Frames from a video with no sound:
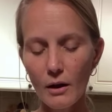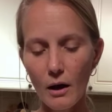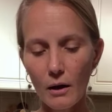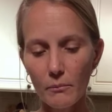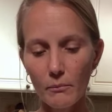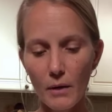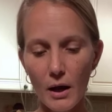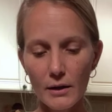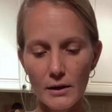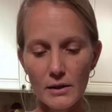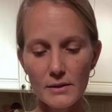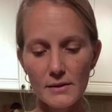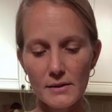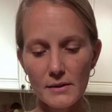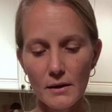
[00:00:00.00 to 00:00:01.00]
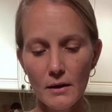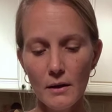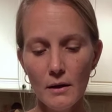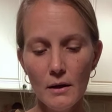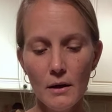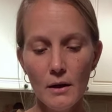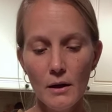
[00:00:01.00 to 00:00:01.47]
um, onions.
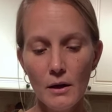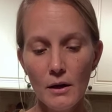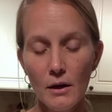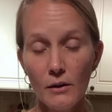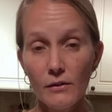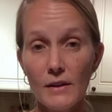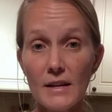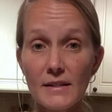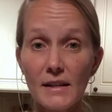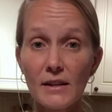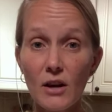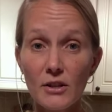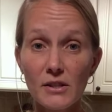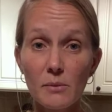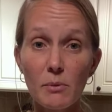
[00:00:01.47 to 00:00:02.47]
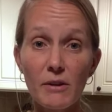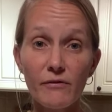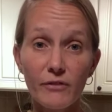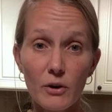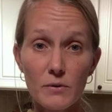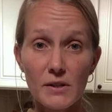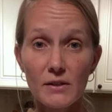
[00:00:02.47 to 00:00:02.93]
These can also be
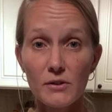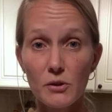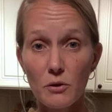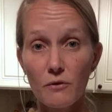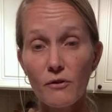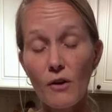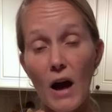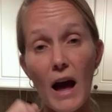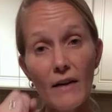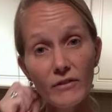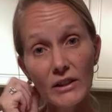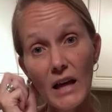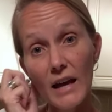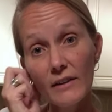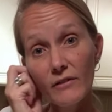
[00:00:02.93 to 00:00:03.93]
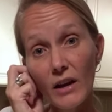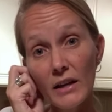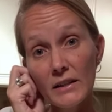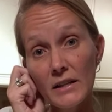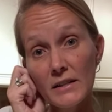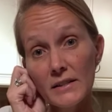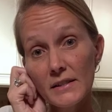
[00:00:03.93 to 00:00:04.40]
frozen. So if you have a lot of
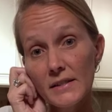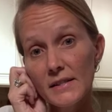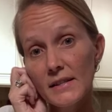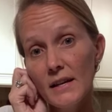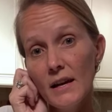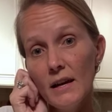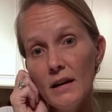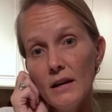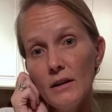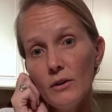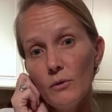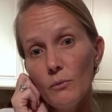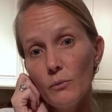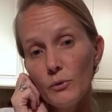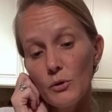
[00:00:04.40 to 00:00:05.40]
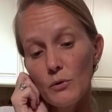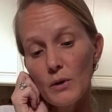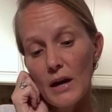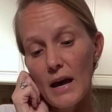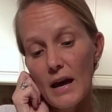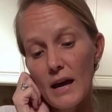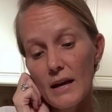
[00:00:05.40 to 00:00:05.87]
onions, you
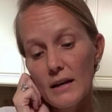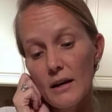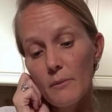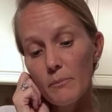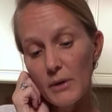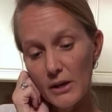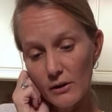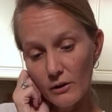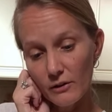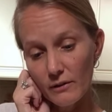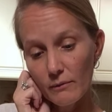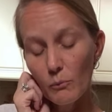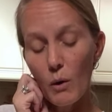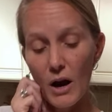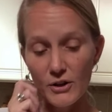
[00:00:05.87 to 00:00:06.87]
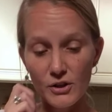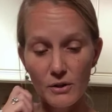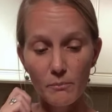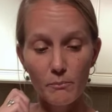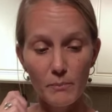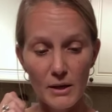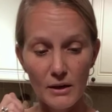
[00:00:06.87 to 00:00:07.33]
can peel, wash
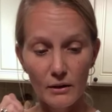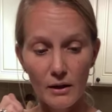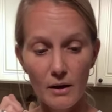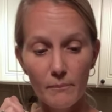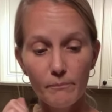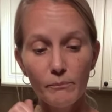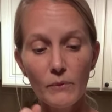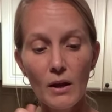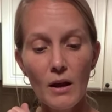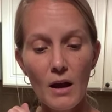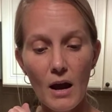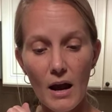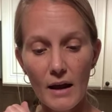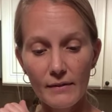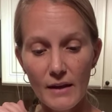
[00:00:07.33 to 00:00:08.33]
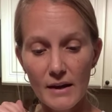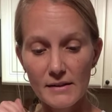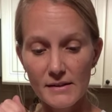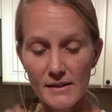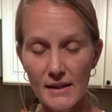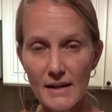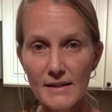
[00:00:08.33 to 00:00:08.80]
them, peel them, and then
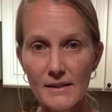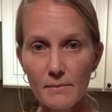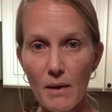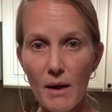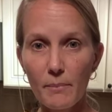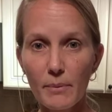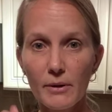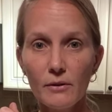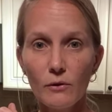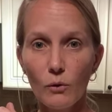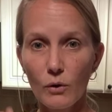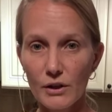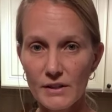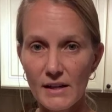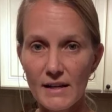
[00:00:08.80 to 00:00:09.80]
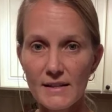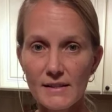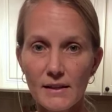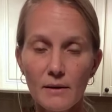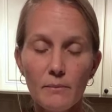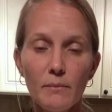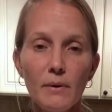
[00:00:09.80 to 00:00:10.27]
slice them up or dice
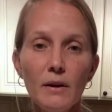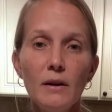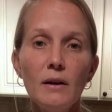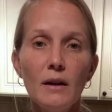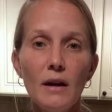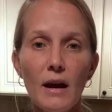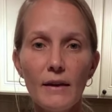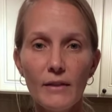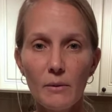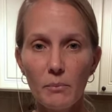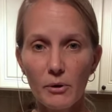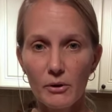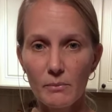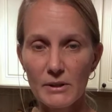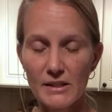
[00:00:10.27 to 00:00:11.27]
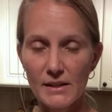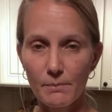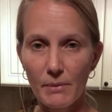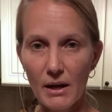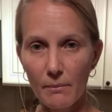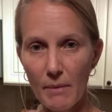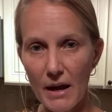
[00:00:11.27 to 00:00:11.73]
them and then put them in
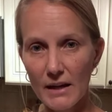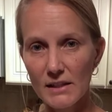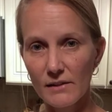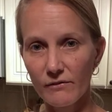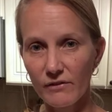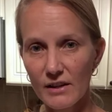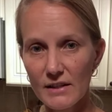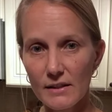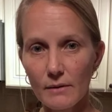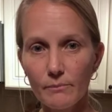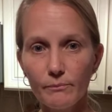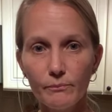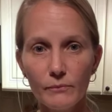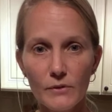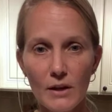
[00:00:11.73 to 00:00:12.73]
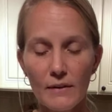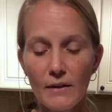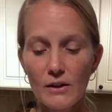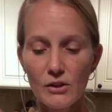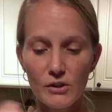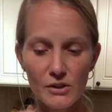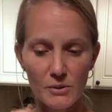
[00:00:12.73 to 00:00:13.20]
Ziploc bags and freeze them and
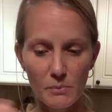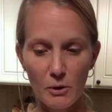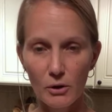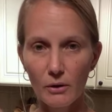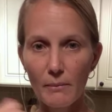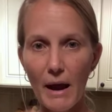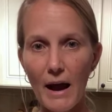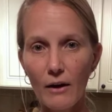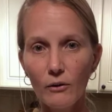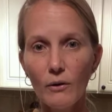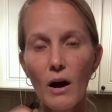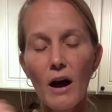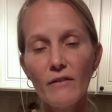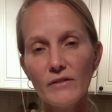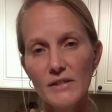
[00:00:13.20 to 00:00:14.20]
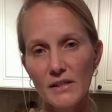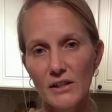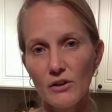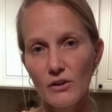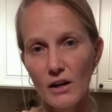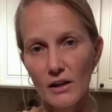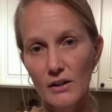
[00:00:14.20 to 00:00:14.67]
then you just pull them out. Obviously,
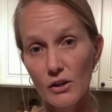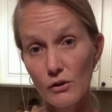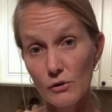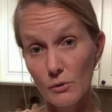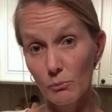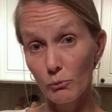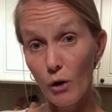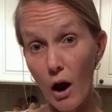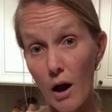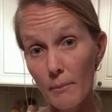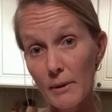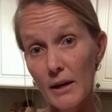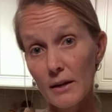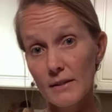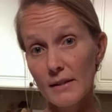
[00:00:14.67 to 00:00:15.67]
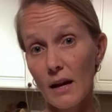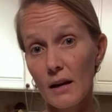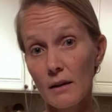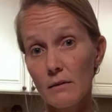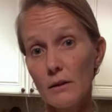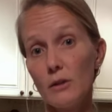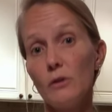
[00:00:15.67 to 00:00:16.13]
you're not going to use them raw because
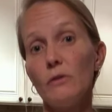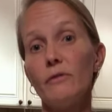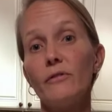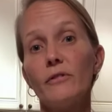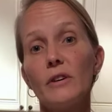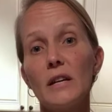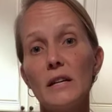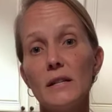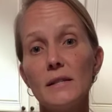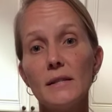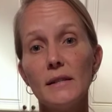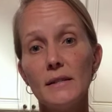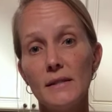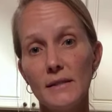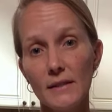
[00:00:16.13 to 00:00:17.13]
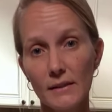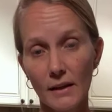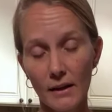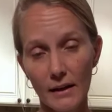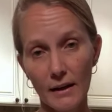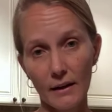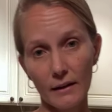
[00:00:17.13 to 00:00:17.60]
anything you freeze is
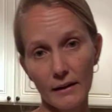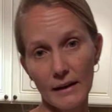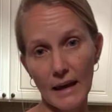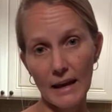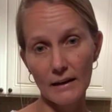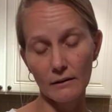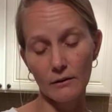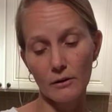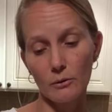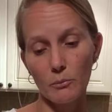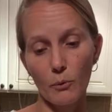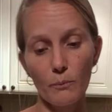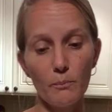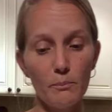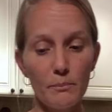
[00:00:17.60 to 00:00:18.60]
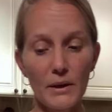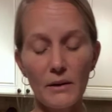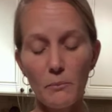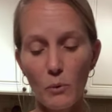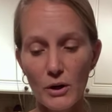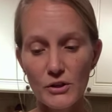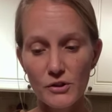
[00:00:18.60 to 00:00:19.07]
going to gain a little bit of
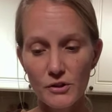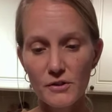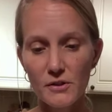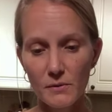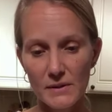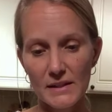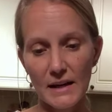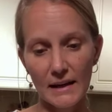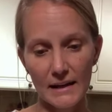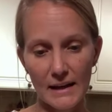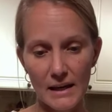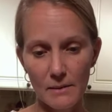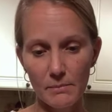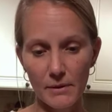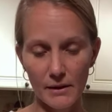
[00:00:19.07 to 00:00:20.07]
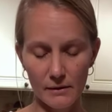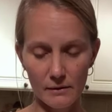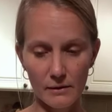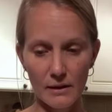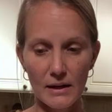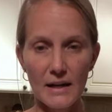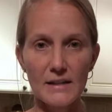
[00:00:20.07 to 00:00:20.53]
moisture, so it's not going to keep the,
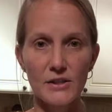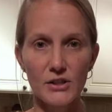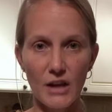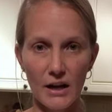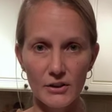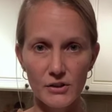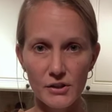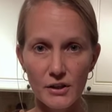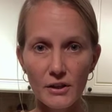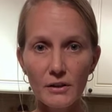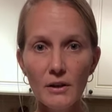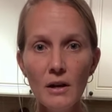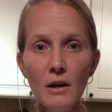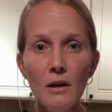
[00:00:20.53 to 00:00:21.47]
the nice texture,